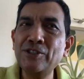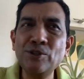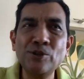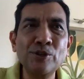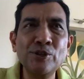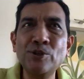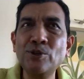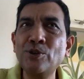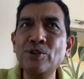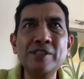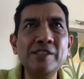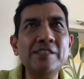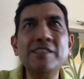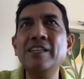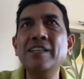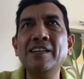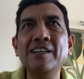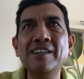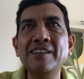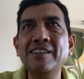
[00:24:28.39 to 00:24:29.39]
Don't
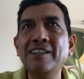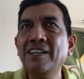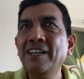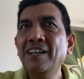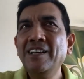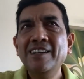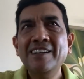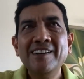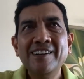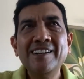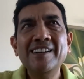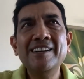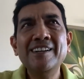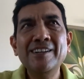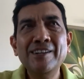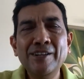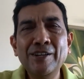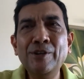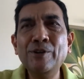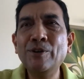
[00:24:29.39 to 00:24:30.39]
don't
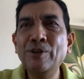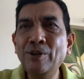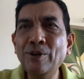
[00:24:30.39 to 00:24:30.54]
uh,